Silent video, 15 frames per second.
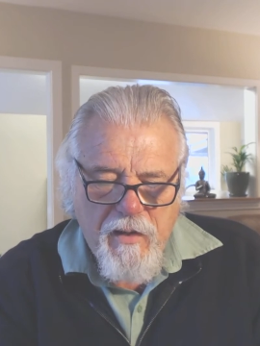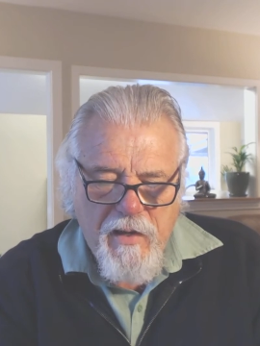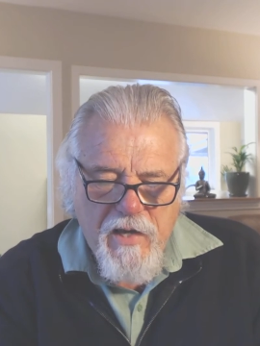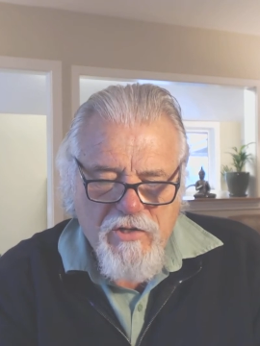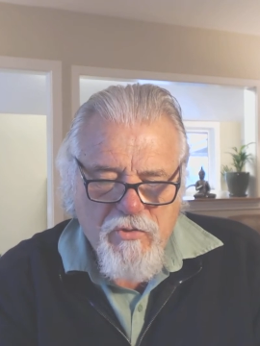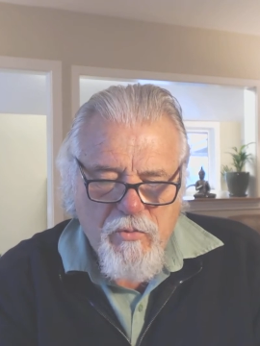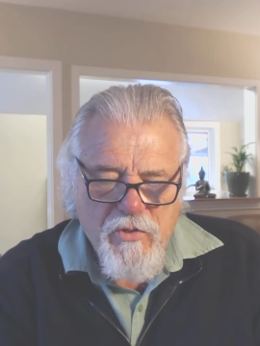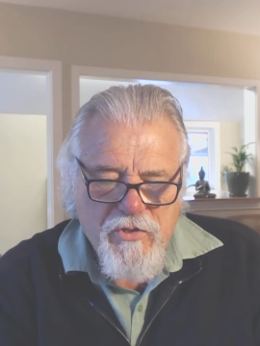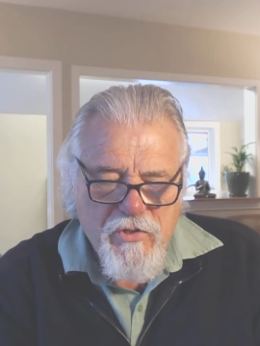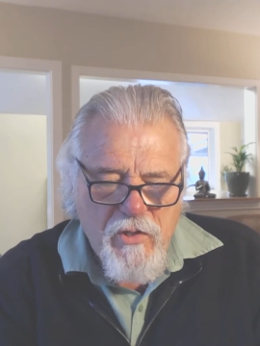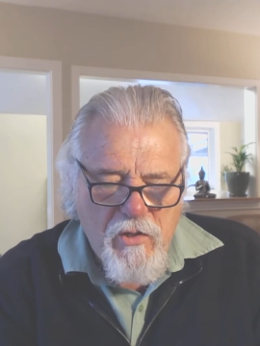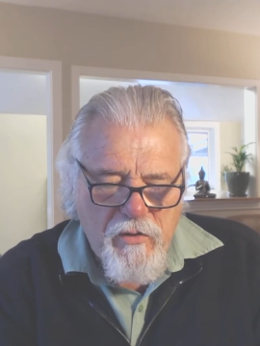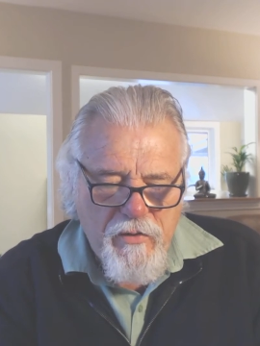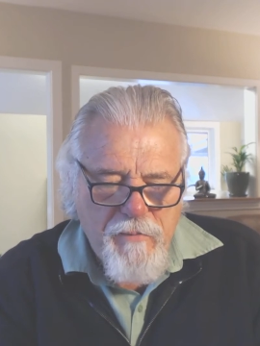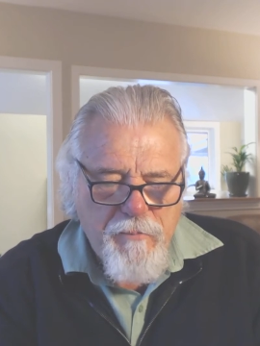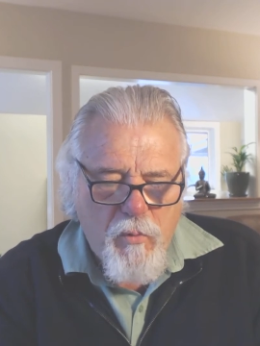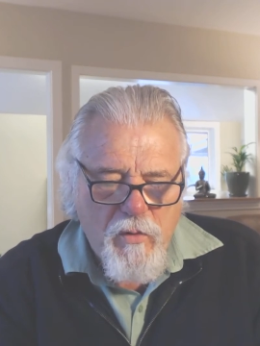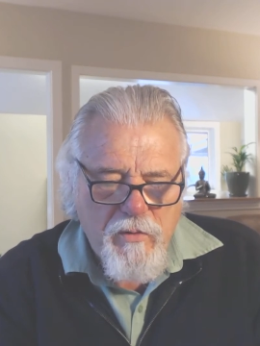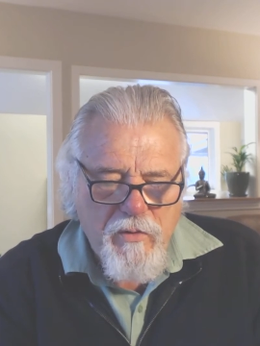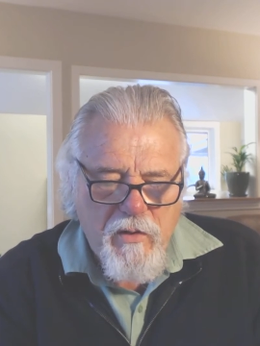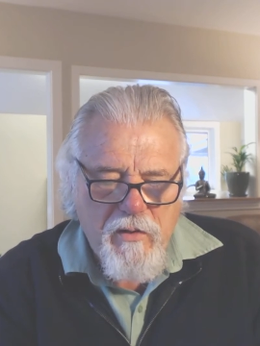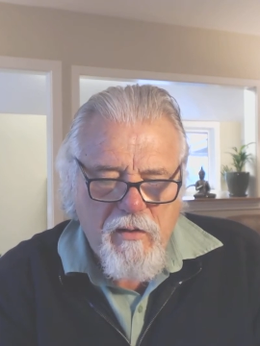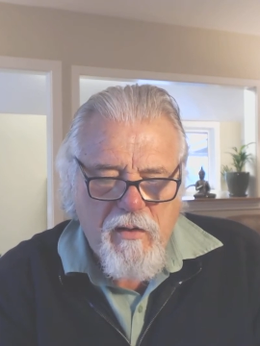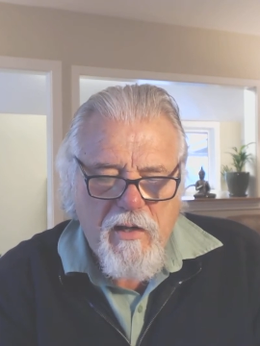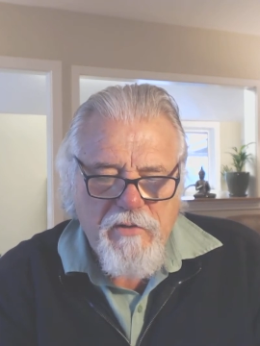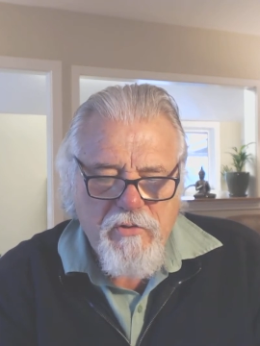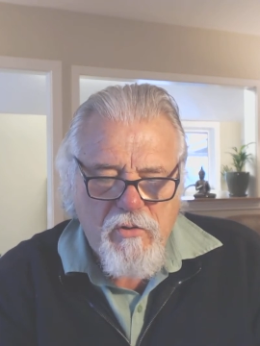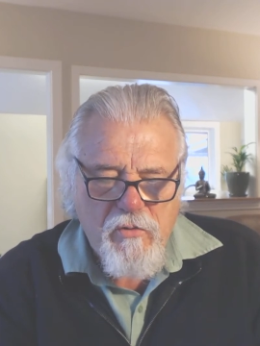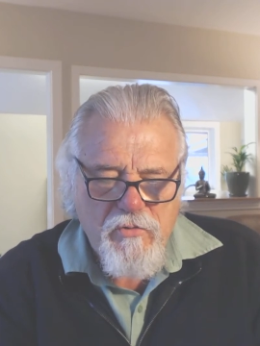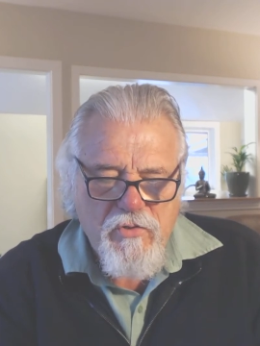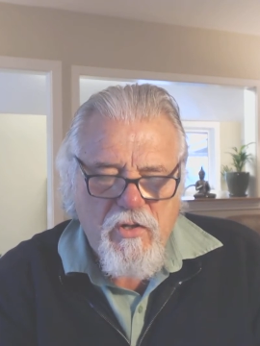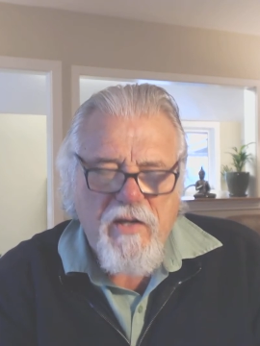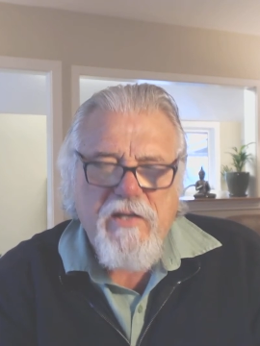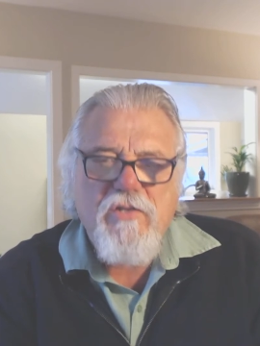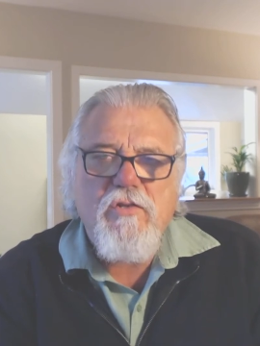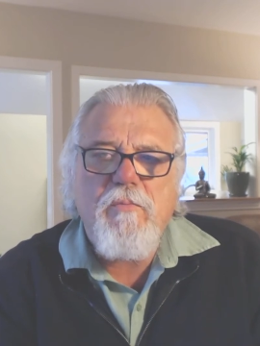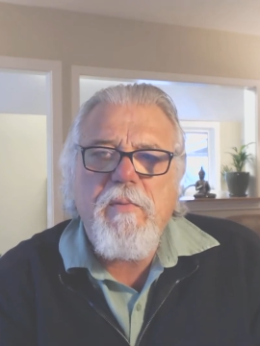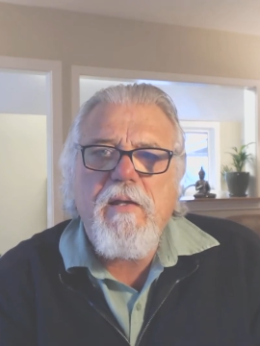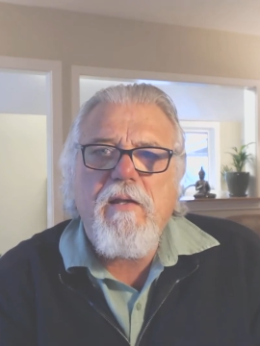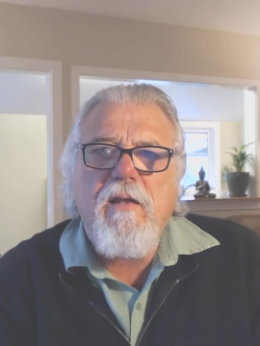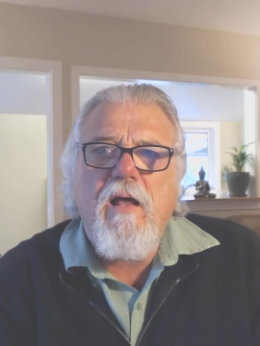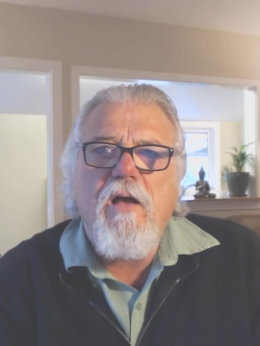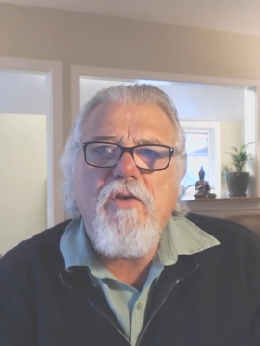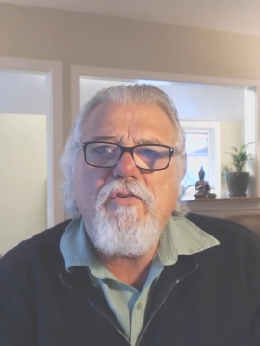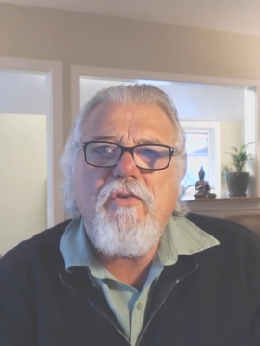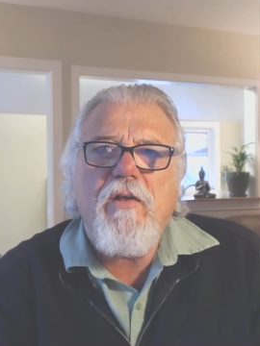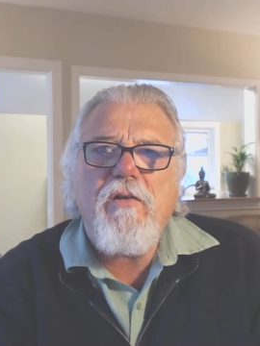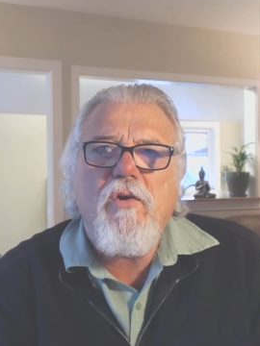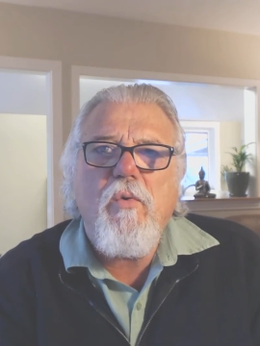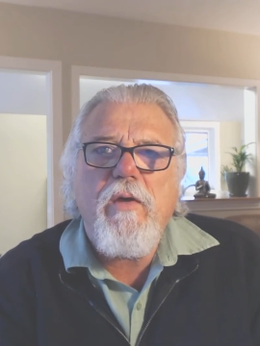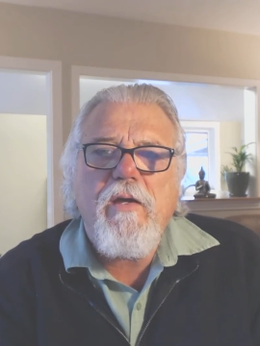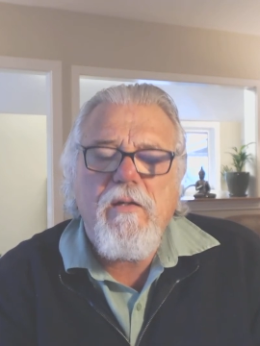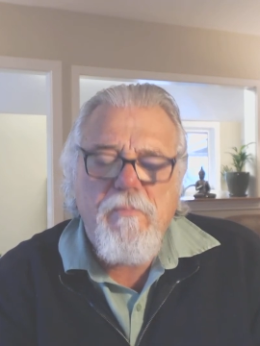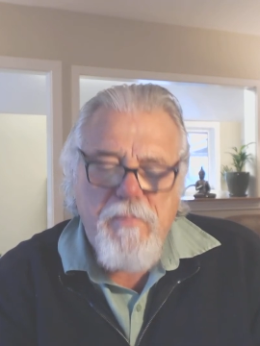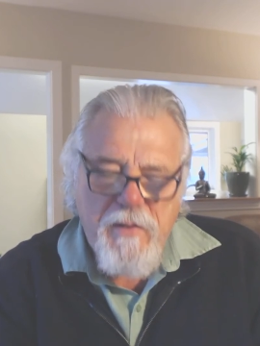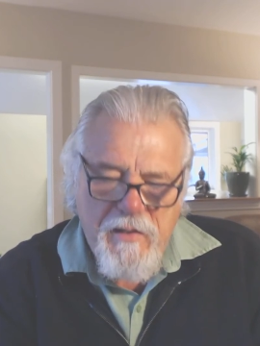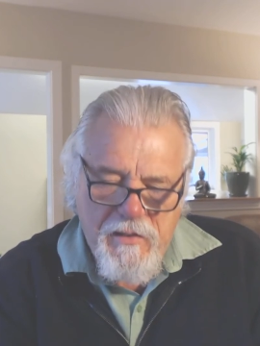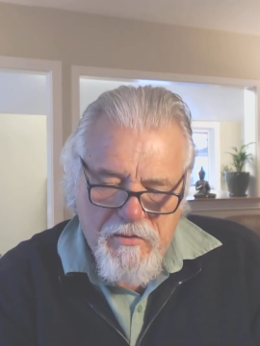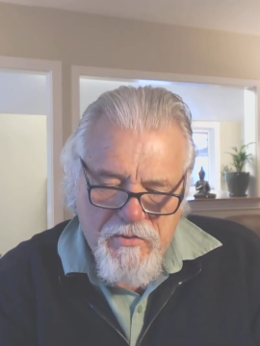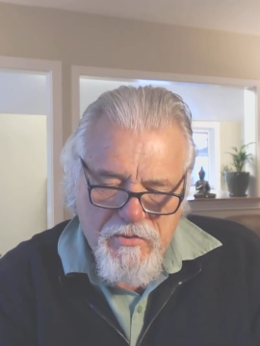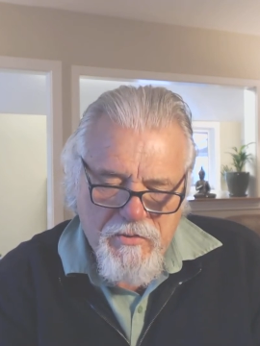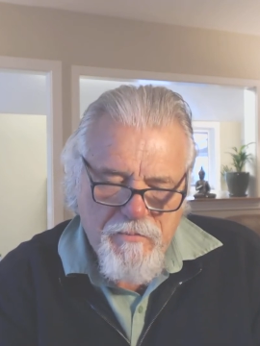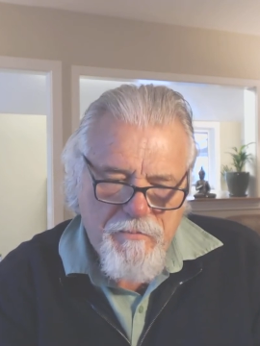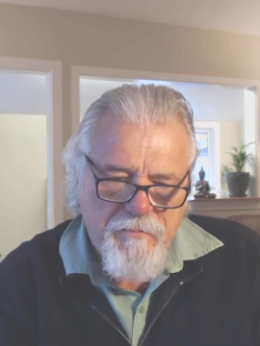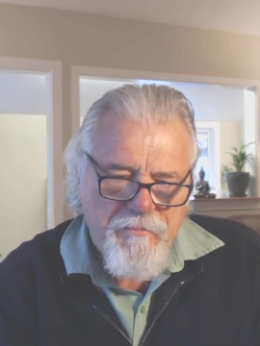As a result, important archaeological sites are being lost at a quickened pace.